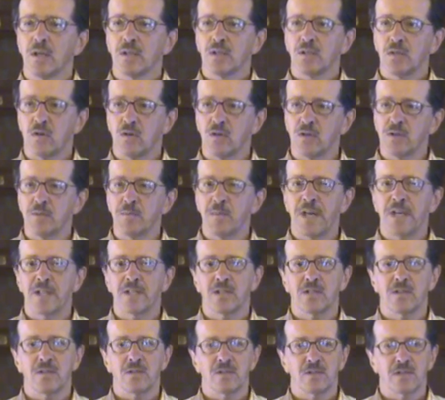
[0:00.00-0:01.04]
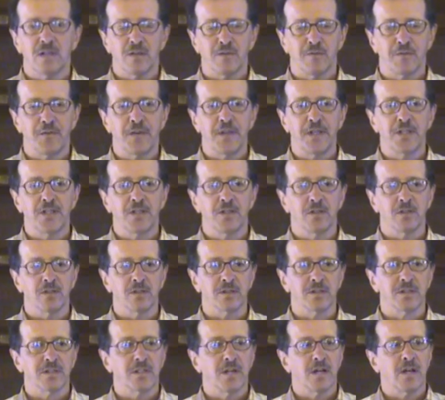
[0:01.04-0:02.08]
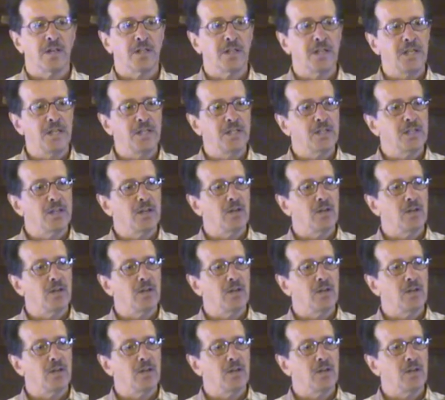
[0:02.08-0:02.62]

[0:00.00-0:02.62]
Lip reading: Toastmasters officials on the East